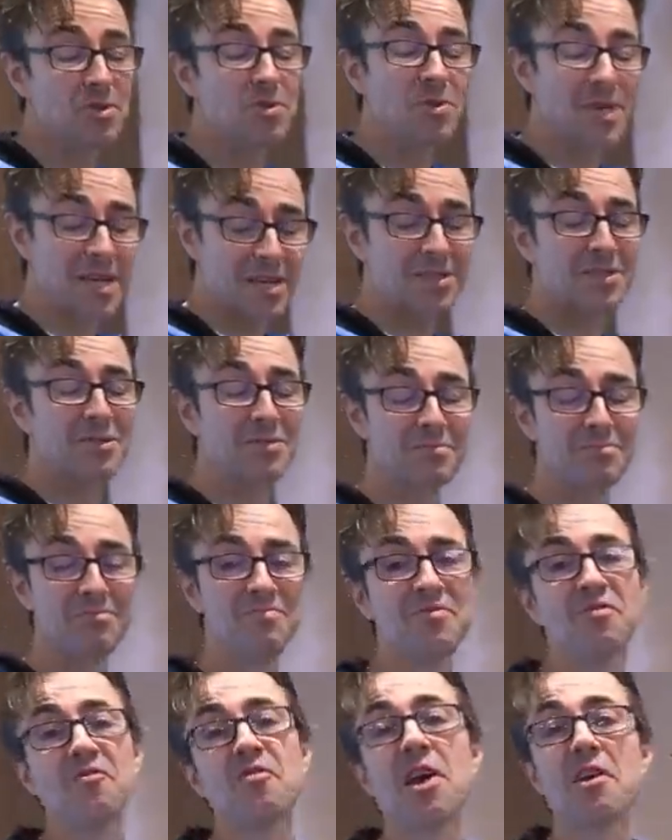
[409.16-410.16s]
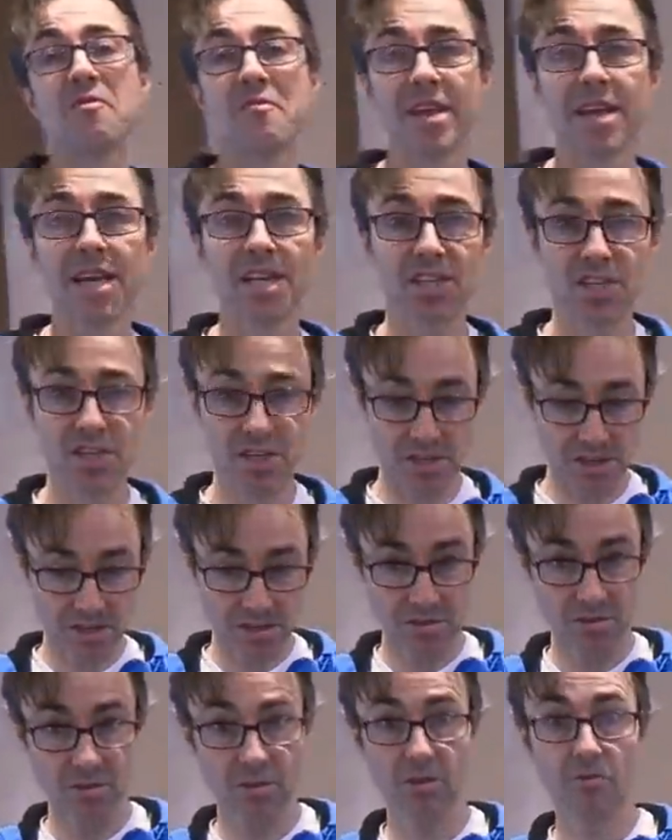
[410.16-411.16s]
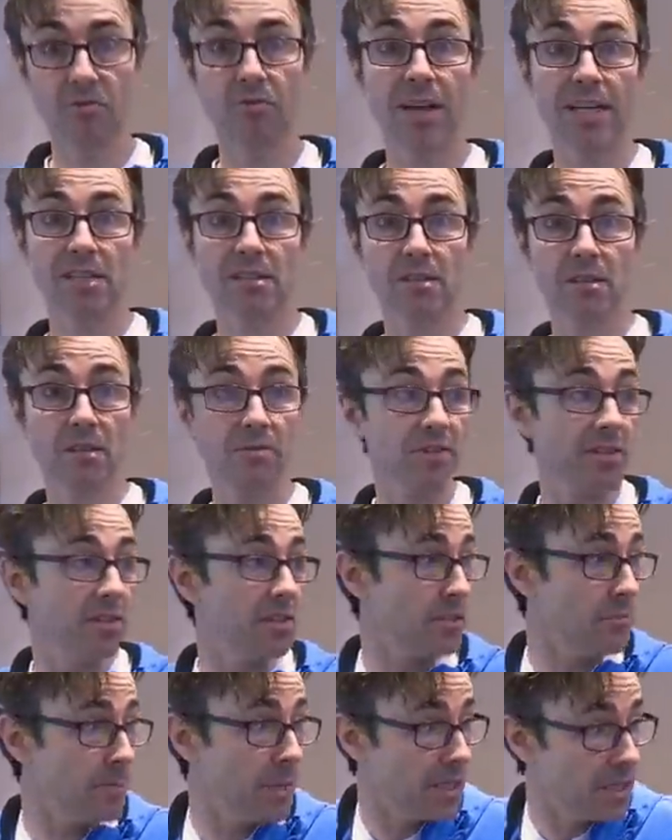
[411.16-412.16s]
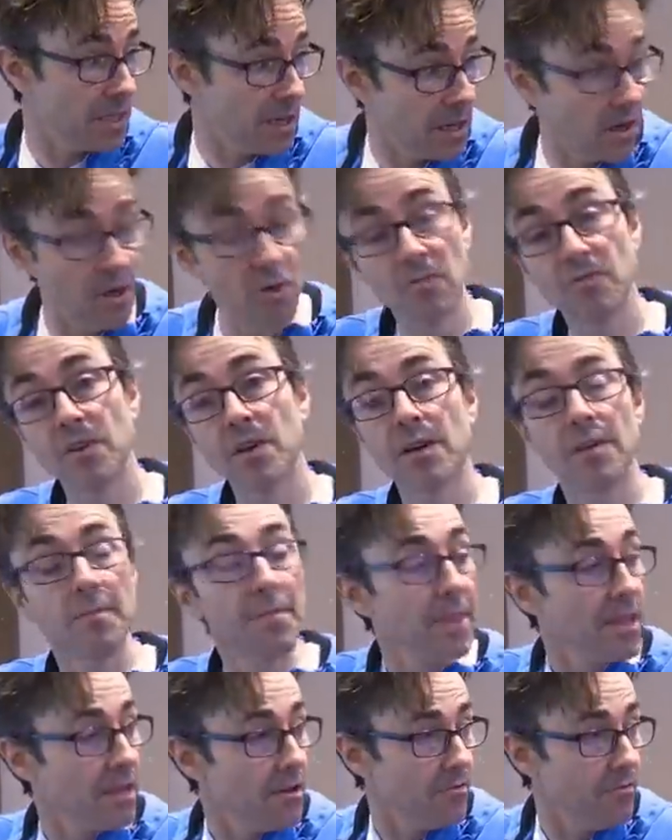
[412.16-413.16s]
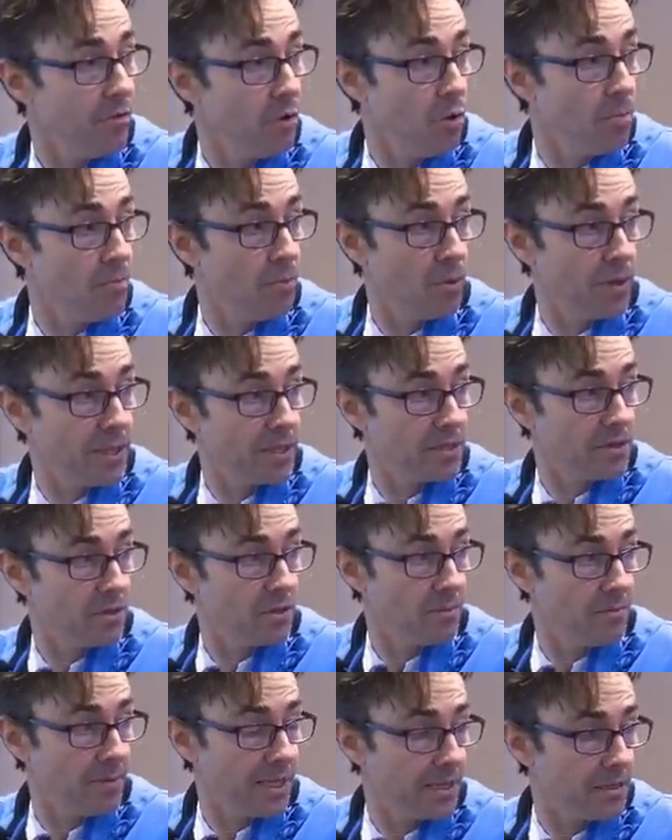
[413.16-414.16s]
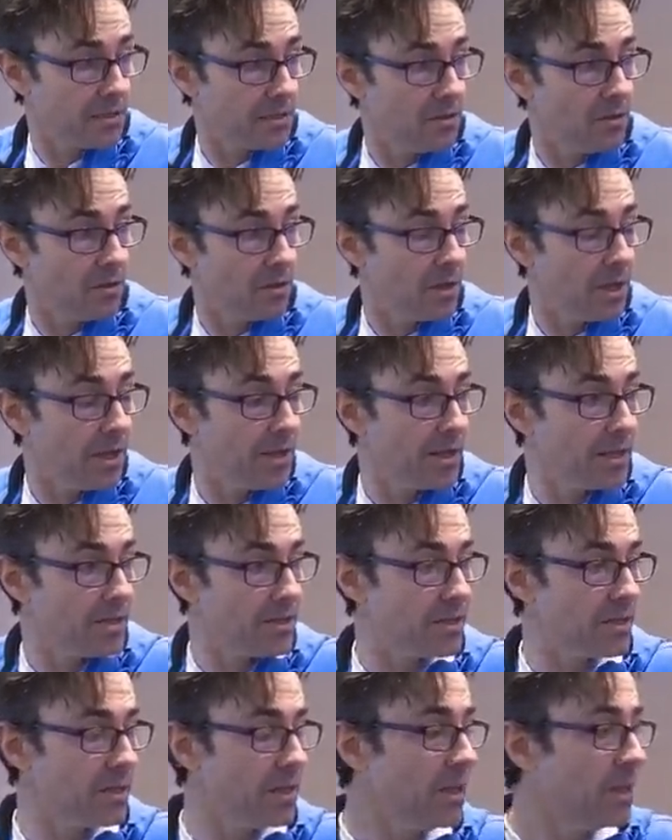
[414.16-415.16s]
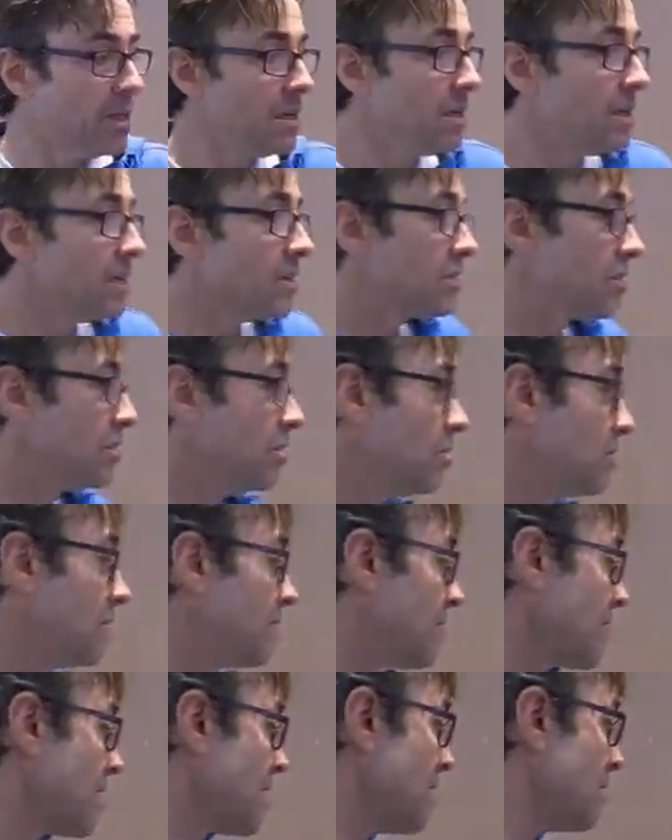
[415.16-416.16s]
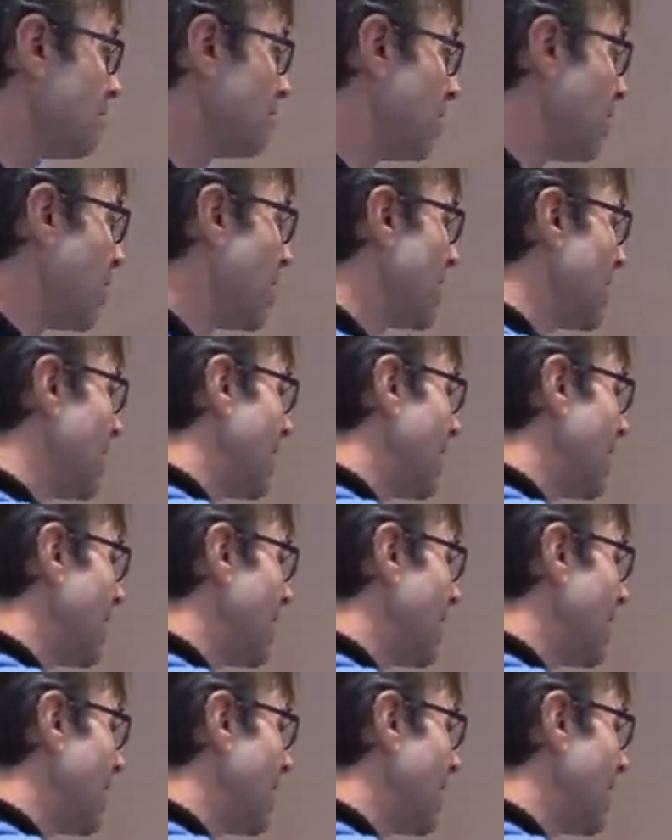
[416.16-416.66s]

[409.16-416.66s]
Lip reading: You'll get some variation on a flat surface, especially over 4.2 meters long like this. So by